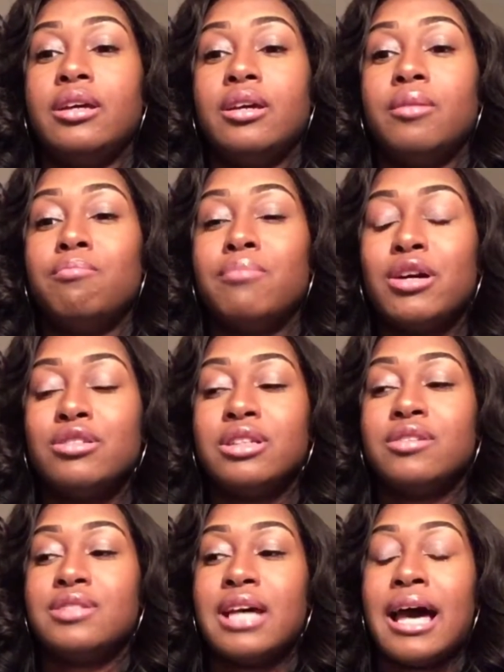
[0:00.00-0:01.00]
most of
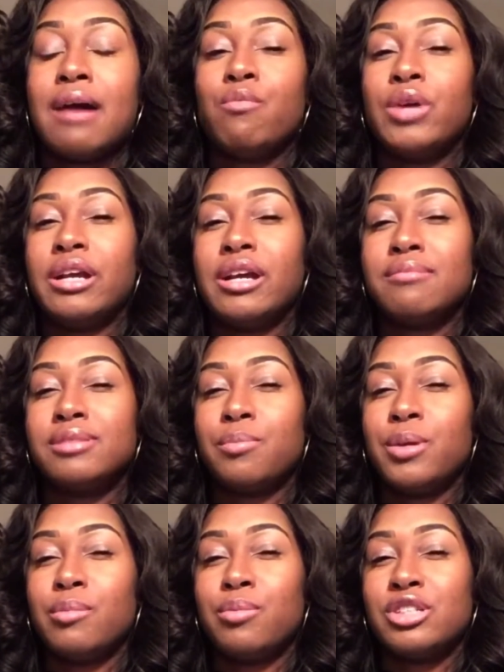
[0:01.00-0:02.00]
the time when it comes to
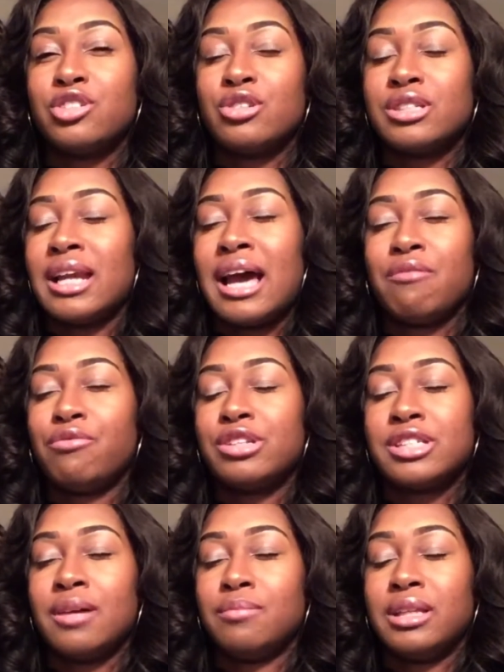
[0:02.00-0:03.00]
peer pressure, it's not for
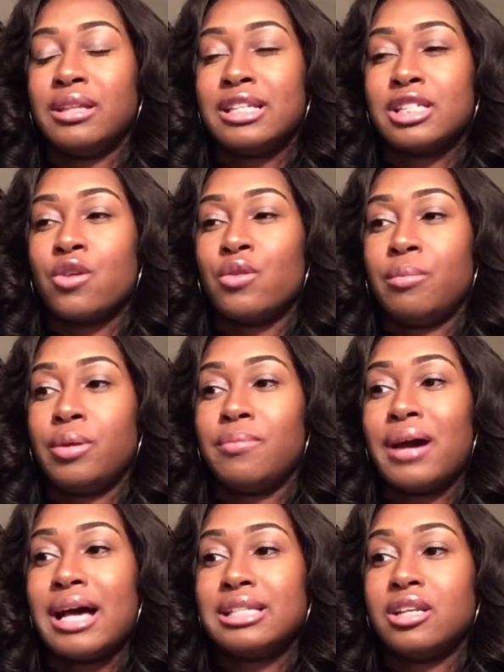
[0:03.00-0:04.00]
something that's going to be
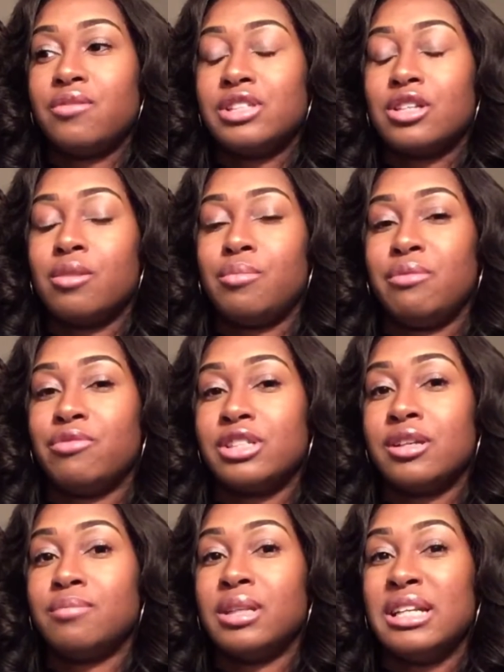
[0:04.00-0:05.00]
positive. It's going to be for
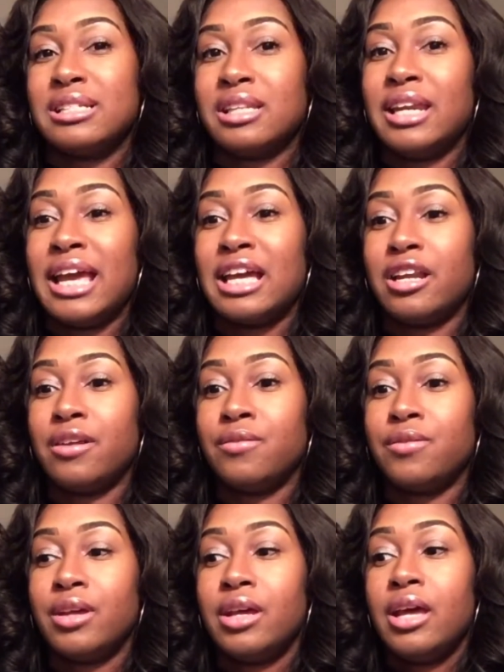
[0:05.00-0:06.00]
something that's negative.
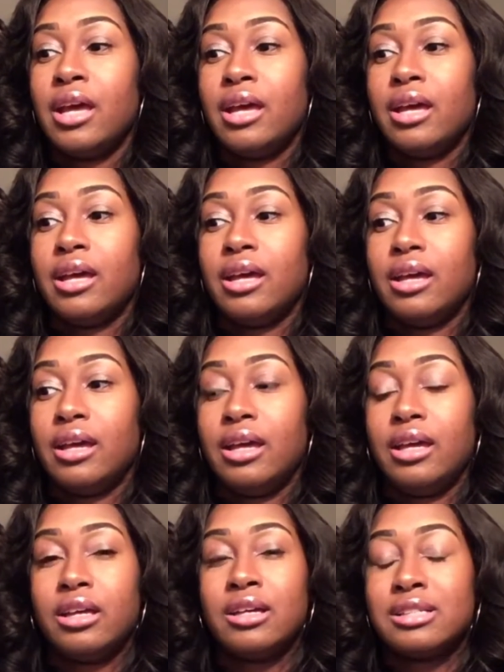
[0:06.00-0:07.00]

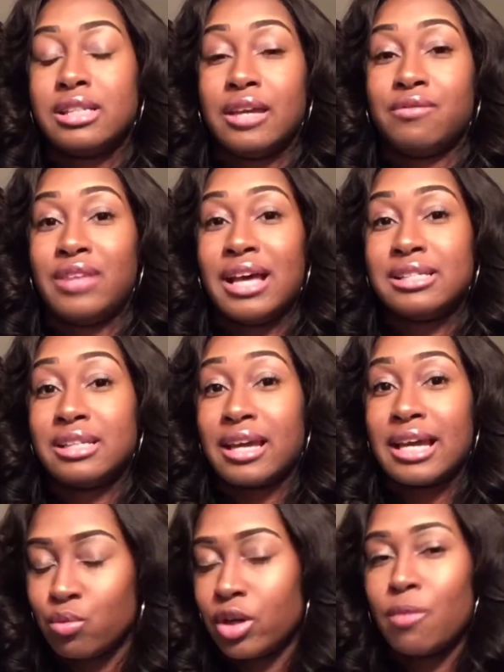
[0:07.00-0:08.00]
Because if that's the
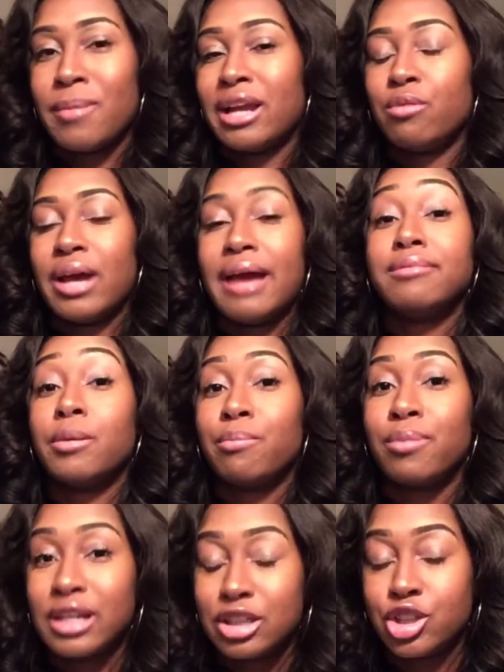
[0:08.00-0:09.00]
case, nobody would have to
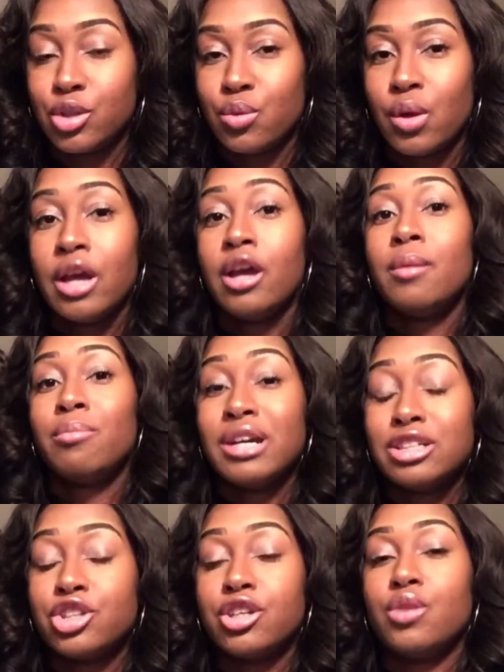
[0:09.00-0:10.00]

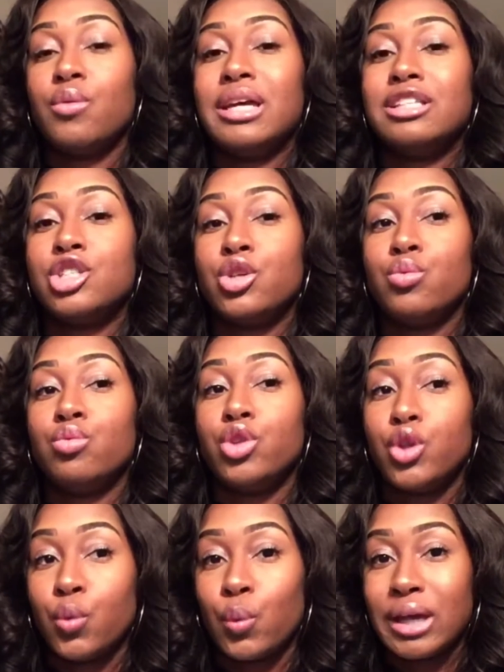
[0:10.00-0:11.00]
pressure you into
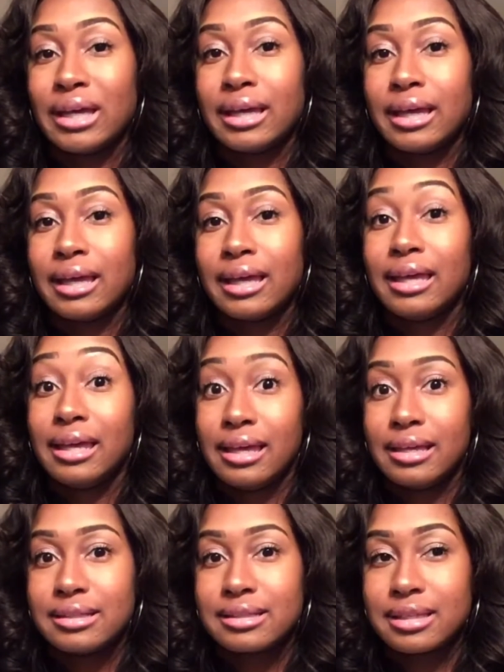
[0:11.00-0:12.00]
doing
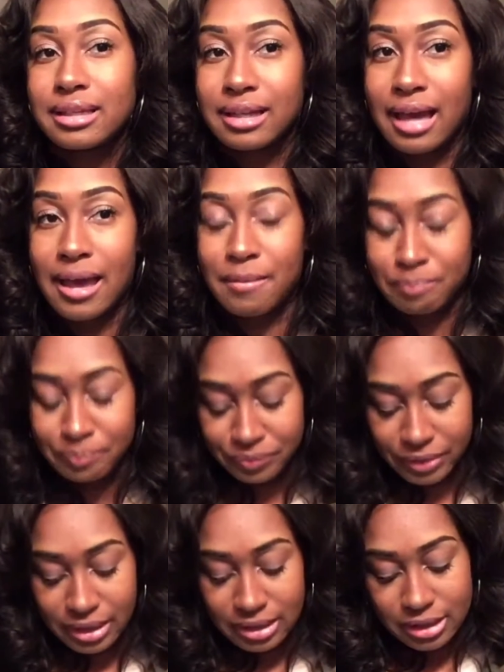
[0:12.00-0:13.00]
it. Okay,
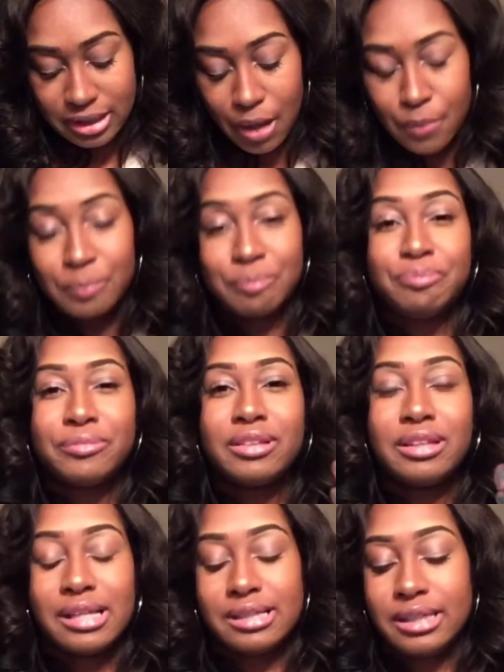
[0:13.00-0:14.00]
so
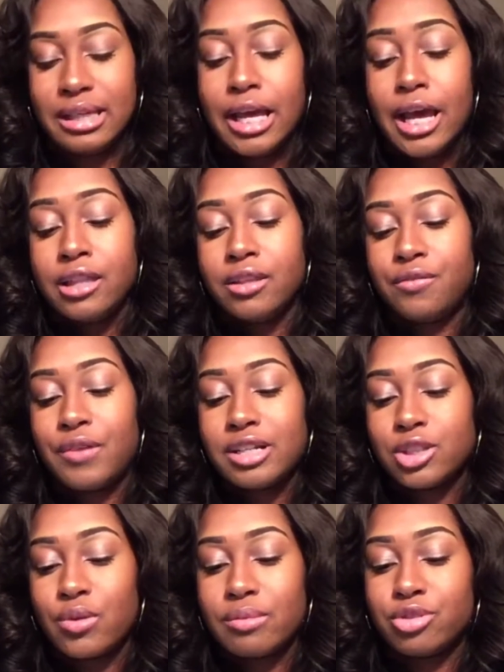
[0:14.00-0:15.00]
let's see. The first
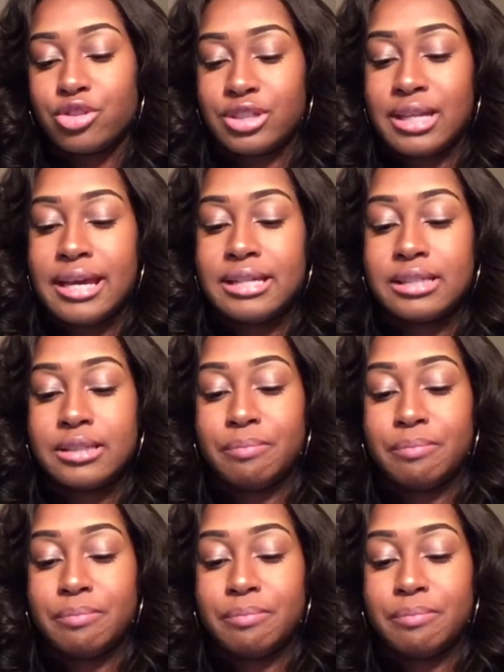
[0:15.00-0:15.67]
scripture says,